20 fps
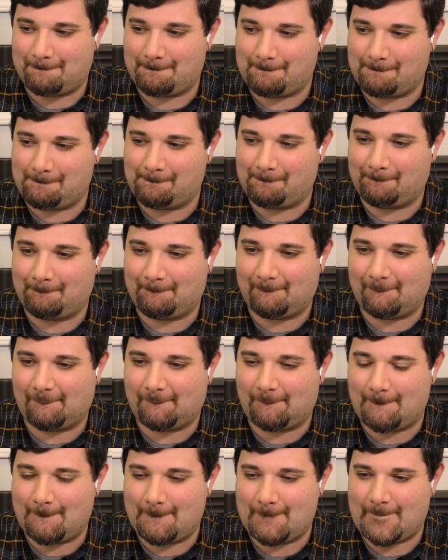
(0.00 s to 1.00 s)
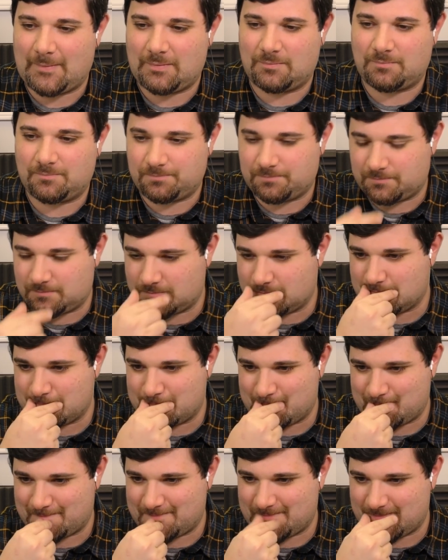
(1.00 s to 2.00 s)

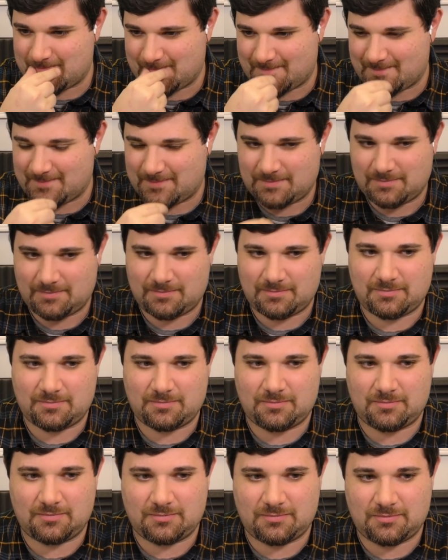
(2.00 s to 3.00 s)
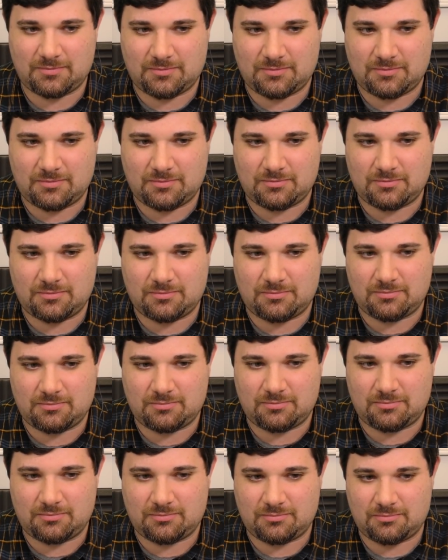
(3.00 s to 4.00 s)

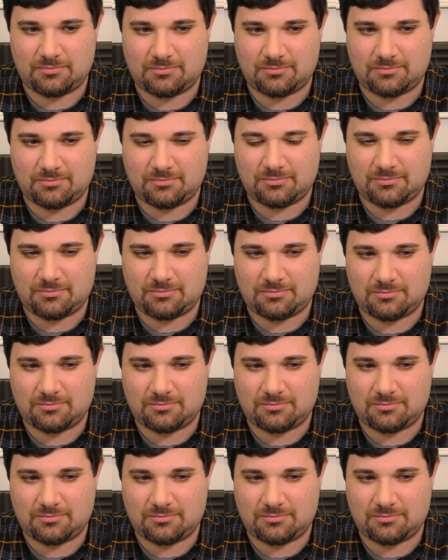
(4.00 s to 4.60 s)
(not speaking)